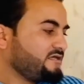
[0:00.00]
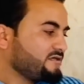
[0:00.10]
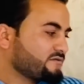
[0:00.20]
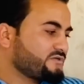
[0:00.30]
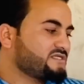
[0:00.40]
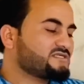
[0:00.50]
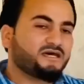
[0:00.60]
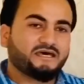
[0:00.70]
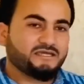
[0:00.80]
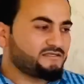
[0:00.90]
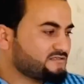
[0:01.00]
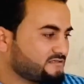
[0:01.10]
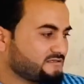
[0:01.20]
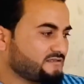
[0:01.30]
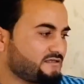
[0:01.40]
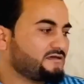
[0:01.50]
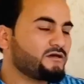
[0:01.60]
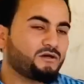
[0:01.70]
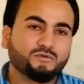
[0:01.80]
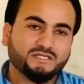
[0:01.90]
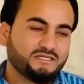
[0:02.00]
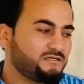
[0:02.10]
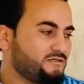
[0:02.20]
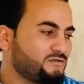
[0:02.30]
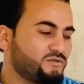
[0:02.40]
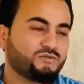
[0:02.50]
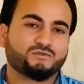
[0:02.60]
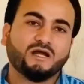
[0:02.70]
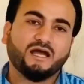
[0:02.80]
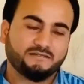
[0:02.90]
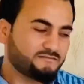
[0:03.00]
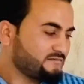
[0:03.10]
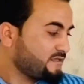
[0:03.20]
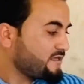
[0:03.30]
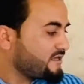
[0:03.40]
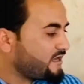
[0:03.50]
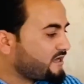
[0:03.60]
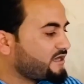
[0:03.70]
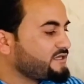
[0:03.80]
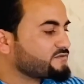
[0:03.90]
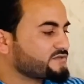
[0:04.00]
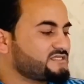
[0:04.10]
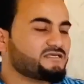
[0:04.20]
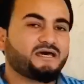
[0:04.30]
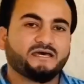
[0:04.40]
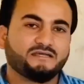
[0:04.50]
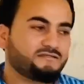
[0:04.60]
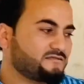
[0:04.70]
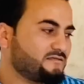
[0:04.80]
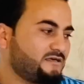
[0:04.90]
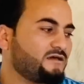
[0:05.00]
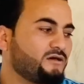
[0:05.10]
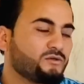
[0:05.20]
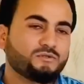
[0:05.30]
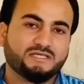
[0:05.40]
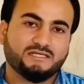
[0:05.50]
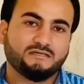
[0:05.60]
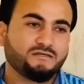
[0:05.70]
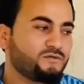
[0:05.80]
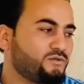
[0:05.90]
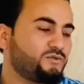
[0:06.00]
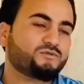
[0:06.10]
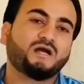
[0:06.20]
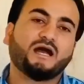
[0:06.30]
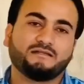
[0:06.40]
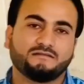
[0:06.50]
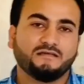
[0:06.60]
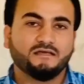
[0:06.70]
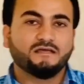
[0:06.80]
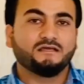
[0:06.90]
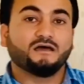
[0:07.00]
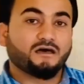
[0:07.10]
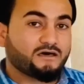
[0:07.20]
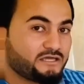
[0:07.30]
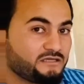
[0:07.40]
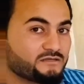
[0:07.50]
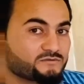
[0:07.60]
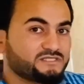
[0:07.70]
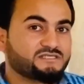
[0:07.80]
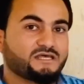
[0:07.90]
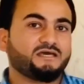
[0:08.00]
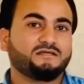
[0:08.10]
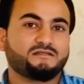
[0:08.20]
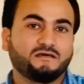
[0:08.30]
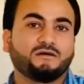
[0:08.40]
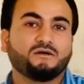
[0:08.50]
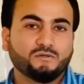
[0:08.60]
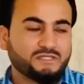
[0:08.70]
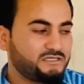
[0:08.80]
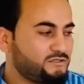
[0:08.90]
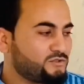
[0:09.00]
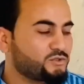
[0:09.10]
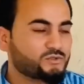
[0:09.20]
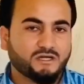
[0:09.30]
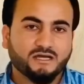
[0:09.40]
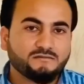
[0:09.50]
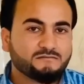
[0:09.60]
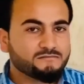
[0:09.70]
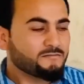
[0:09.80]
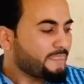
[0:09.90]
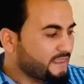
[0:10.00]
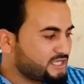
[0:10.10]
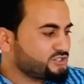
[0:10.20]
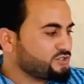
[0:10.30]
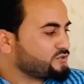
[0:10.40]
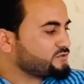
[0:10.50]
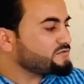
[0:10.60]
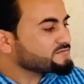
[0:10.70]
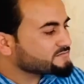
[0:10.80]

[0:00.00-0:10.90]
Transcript: recite the Holy Quran. I recite the Holy Quran. I recite the Holy Quran. As you know,